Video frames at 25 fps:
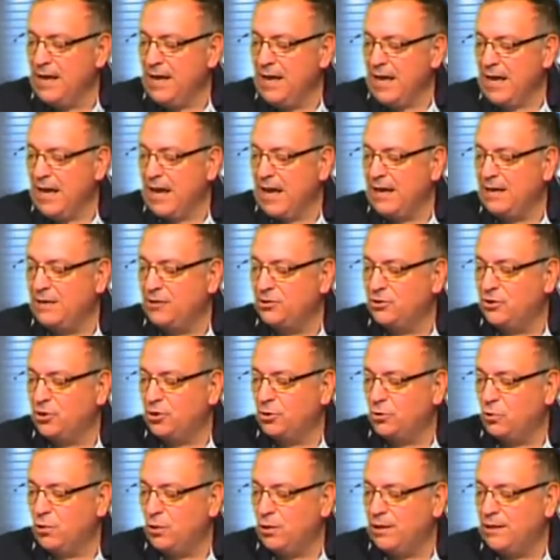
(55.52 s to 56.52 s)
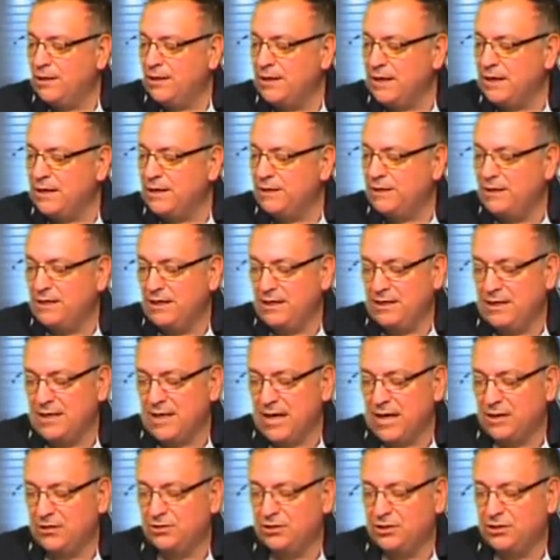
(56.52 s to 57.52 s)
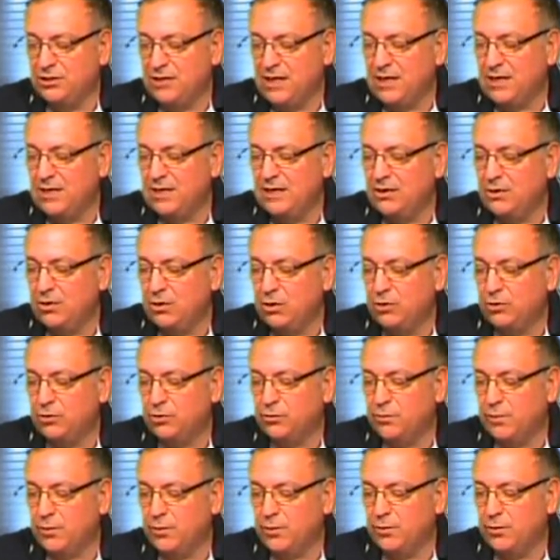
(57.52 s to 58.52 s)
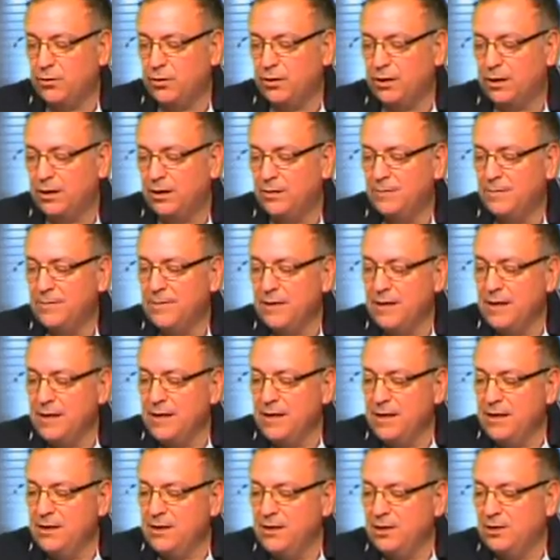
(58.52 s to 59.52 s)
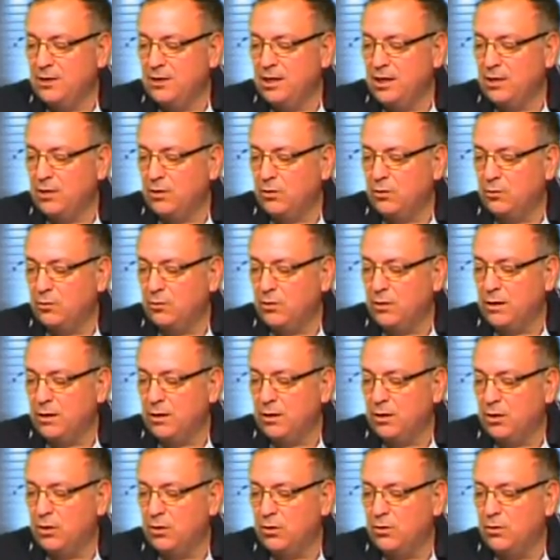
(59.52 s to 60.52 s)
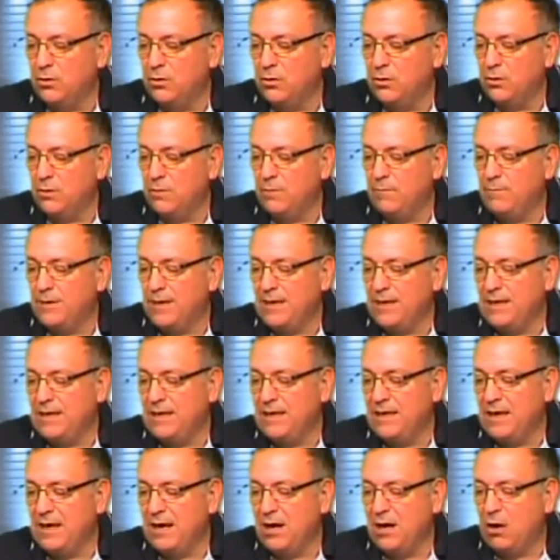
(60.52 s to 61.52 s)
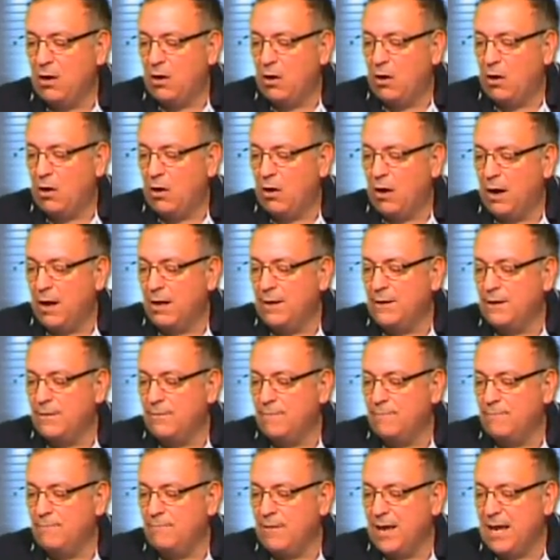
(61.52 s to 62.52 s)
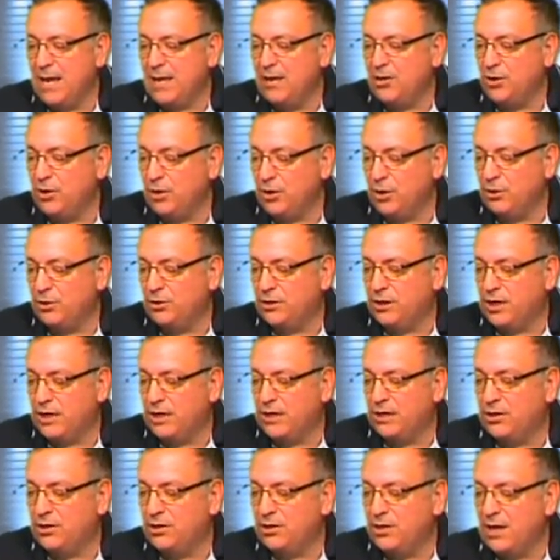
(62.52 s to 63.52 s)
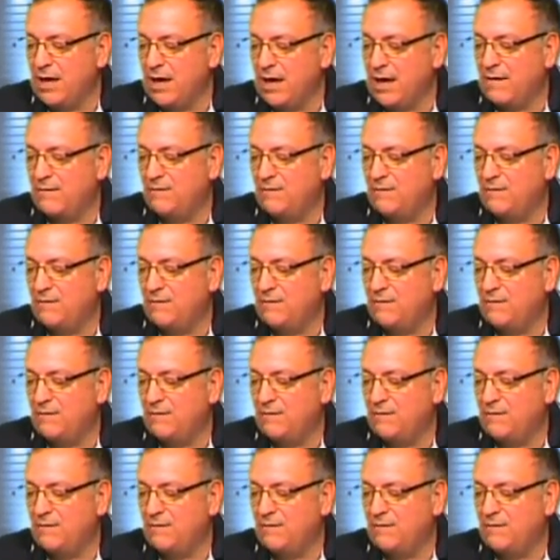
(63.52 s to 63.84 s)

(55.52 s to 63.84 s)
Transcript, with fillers: as the 2019 Outstanding Entrepreneur. The dinner will be on May 13th at